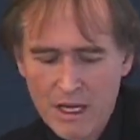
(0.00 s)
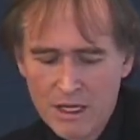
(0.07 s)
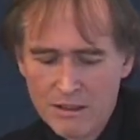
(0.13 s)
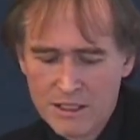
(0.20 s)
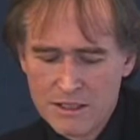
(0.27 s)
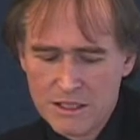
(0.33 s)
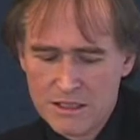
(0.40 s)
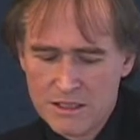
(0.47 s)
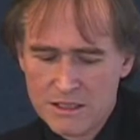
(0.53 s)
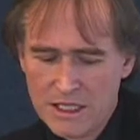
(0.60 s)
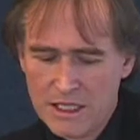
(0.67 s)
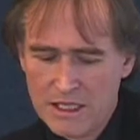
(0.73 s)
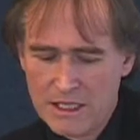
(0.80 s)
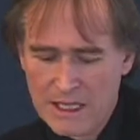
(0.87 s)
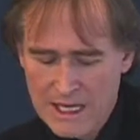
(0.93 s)
This is
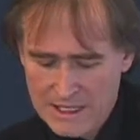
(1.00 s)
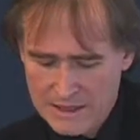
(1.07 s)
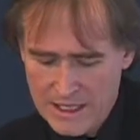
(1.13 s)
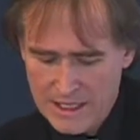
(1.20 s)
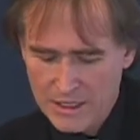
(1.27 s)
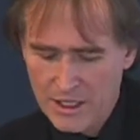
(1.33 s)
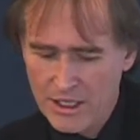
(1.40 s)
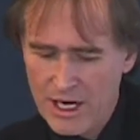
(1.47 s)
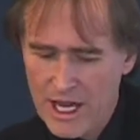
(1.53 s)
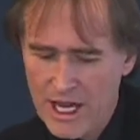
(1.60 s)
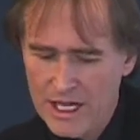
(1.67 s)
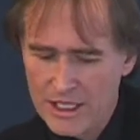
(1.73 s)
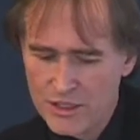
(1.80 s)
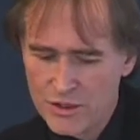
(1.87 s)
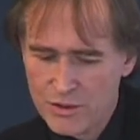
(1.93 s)
the data on
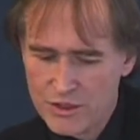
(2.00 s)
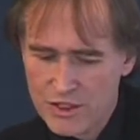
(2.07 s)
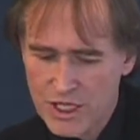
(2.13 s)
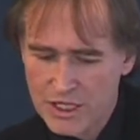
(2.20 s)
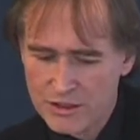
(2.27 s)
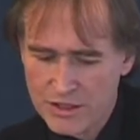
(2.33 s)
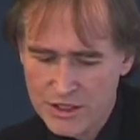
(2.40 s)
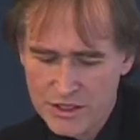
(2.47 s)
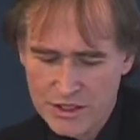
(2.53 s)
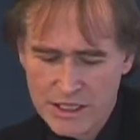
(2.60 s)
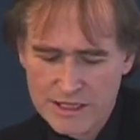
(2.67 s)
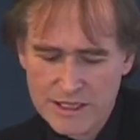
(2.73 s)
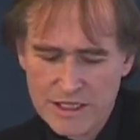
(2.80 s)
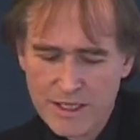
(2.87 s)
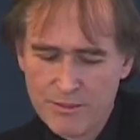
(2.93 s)
age, which I'll just
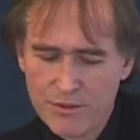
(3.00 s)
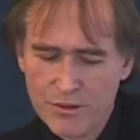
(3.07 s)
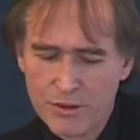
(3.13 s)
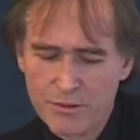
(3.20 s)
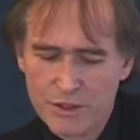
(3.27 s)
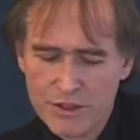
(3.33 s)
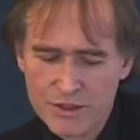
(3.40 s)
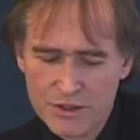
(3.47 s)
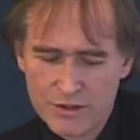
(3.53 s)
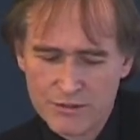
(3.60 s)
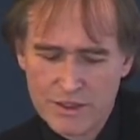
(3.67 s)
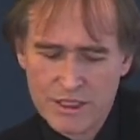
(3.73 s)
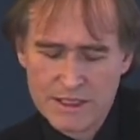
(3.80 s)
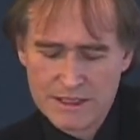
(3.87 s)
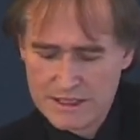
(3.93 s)
skip through because you've
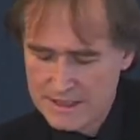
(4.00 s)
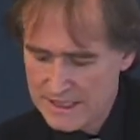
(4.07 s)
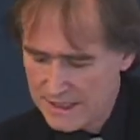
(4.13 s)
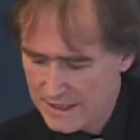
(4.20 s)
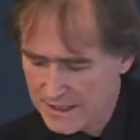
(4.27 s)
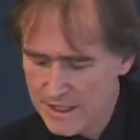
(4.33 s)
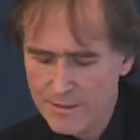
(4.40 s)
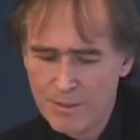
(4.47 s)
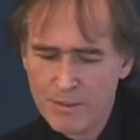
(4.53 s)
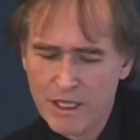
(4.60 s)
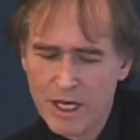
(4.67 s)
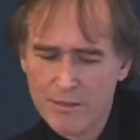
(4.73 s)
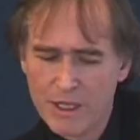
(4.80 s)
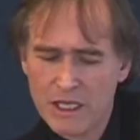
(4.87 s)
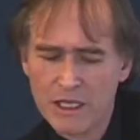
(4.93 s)
seen this. Let me pick
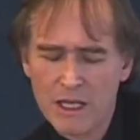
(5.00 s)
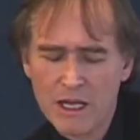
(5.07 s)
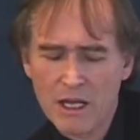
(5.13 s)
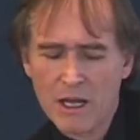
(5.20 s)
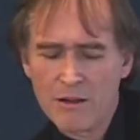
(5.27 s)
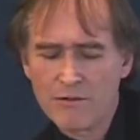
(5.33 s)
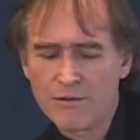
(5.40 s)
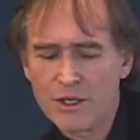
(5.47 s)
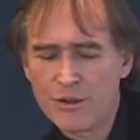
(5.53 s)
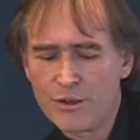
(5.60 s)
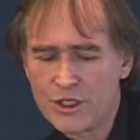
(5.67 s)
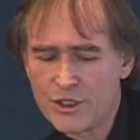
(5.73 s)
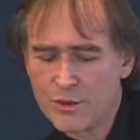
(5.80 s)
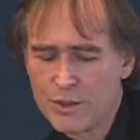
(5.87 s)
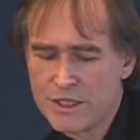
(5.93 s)
up a further
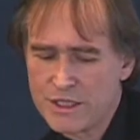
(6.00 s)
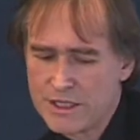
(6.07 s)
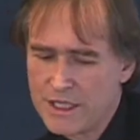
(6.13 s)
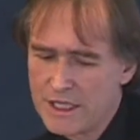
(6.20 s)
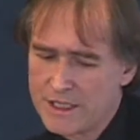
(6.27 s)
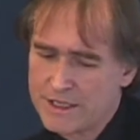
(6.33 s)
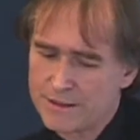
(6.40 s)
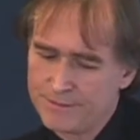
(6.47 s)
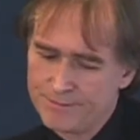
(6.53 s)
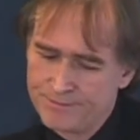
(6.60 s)
issue, which is this.